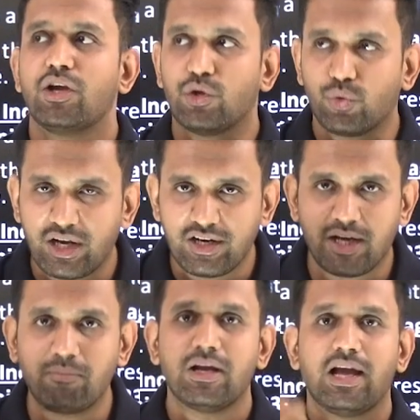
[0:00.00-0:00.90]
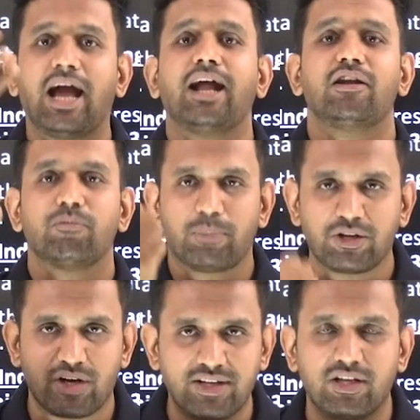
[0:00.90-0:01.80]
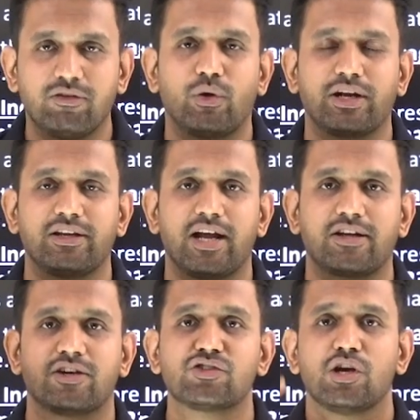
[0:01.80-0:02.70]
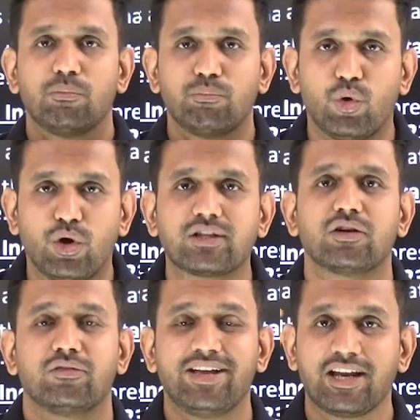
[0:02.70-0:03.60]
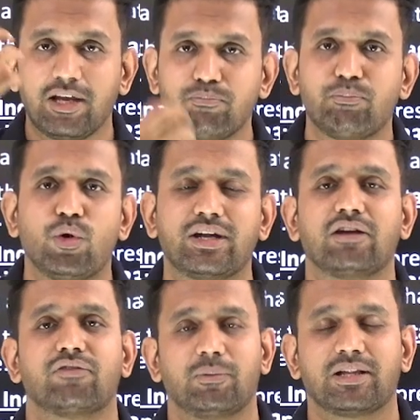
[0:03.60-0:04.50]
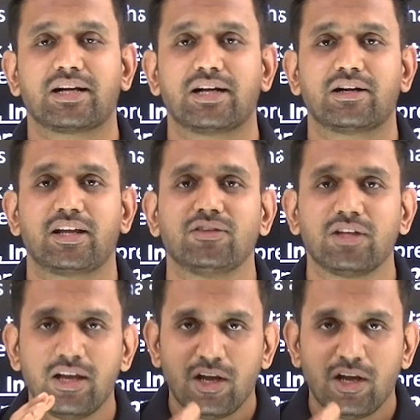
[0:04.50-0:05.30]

Uranium and pressurized heavy water reactors, both we are importing from other countries.